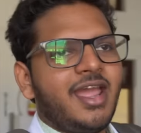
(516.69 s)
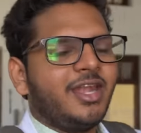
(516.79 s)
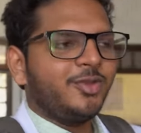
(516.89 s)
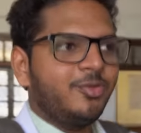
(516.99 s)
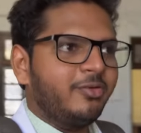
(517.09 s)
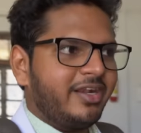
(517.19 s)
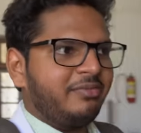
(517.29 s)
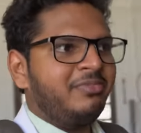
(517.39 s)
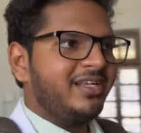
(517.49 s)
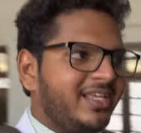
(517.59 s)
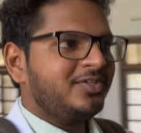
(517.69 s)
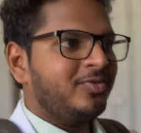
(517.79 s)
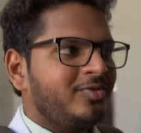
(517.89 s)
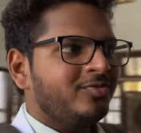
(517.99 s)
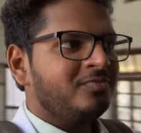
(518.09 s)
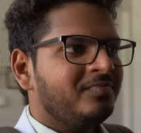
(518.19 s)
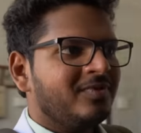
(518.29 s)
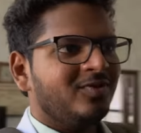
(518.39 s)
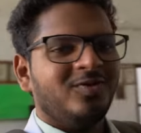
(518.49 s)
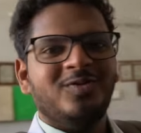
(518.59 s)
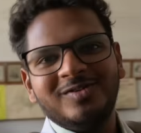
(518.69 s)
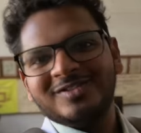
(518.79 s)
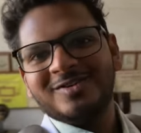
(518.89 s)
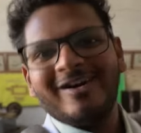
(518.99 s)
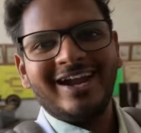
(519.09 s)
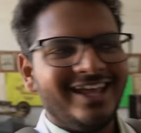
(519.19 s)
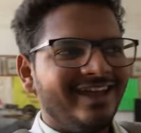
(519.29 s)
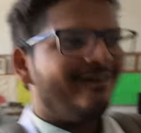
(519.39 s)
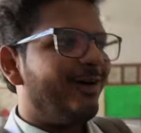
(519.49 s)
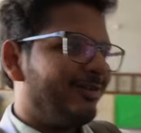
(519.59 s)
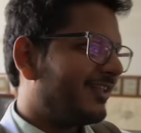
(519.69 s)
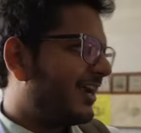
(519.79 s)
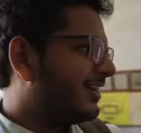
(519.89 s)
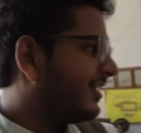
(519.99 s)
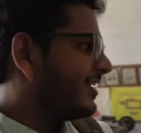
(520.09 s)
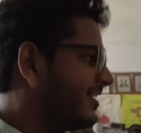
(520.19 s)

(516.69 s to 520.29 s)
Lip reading: and you do a treadmill test, you do, you know, squatting, all of that.